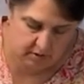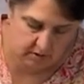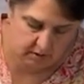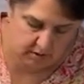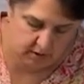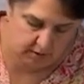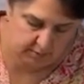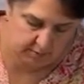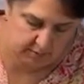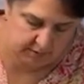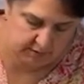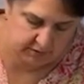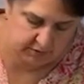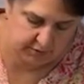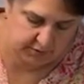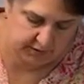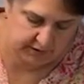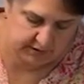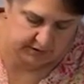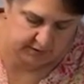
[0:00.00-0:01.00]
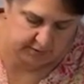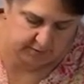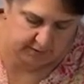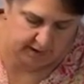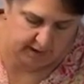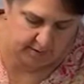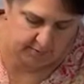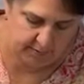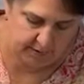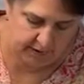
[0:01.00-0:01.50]
I'm going to trace
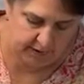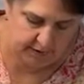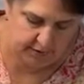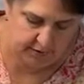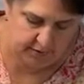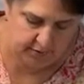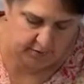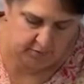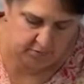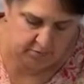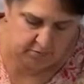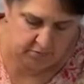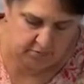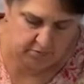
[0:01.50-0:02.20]
around my O.